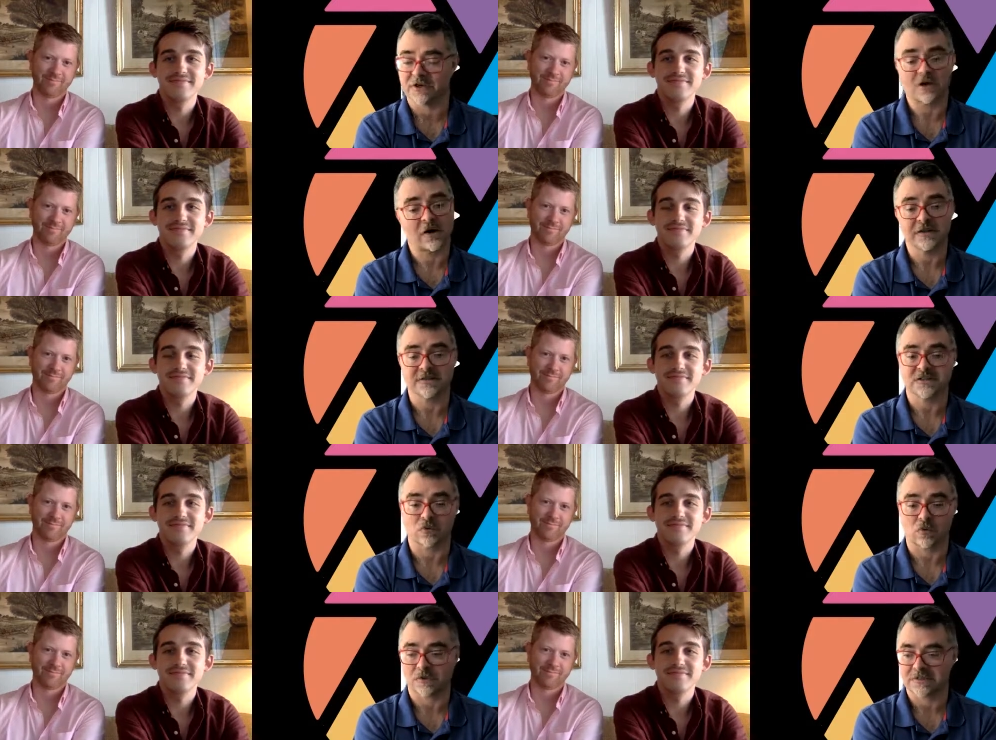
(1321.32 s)
Speaker 1: and our audience
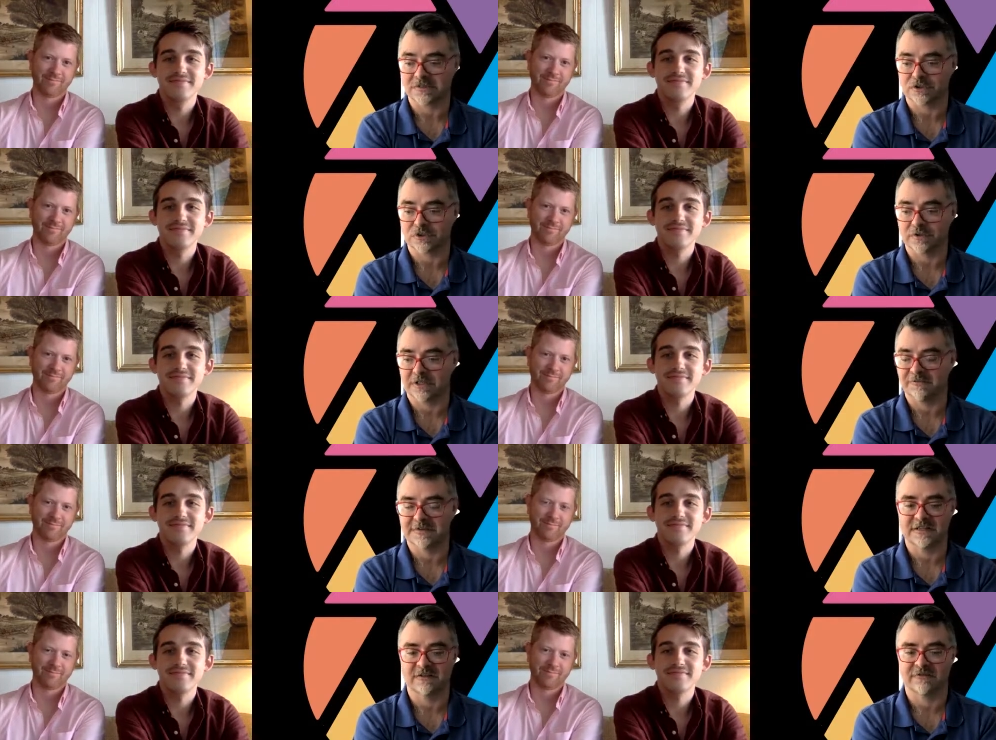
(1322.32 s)
awards. So you can
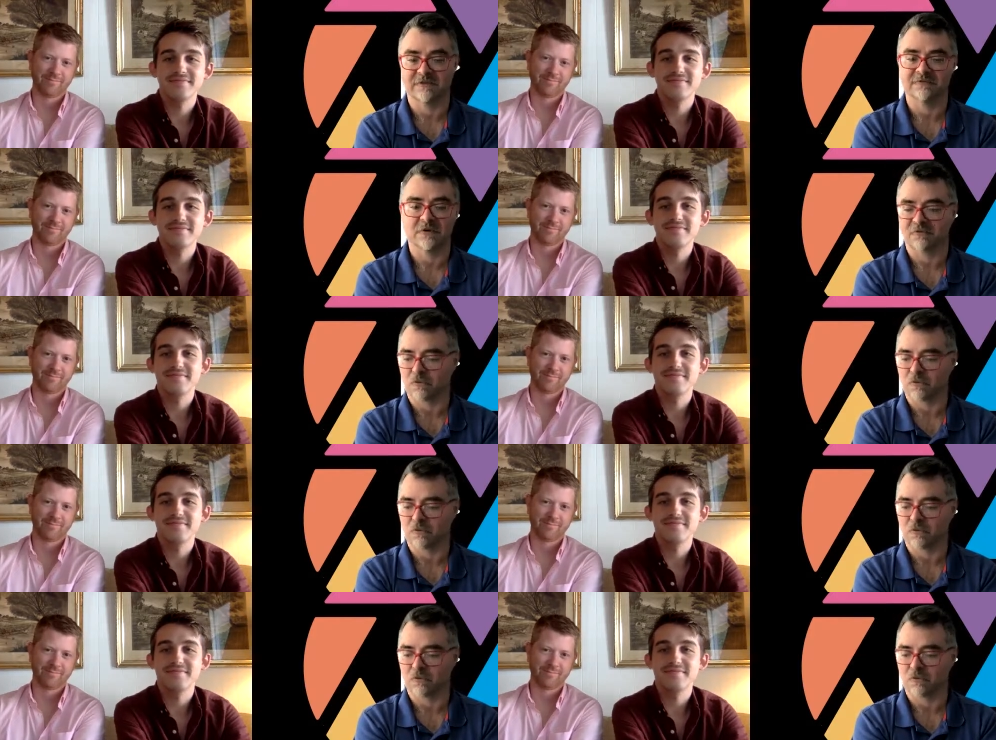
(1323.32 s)
see the film, vote